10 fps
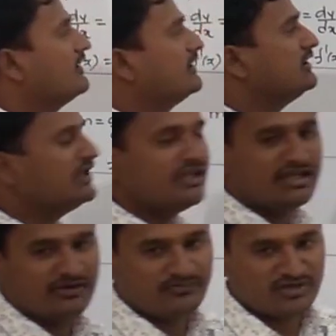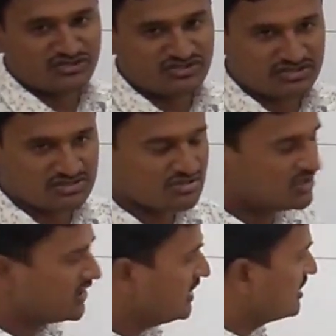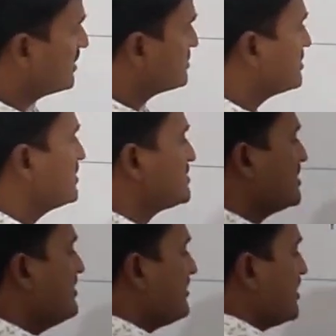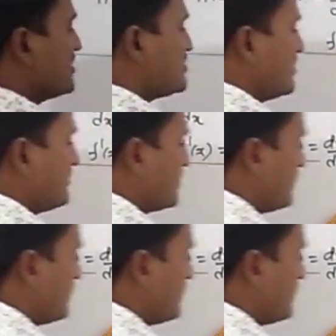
linear functions, right? So the same concept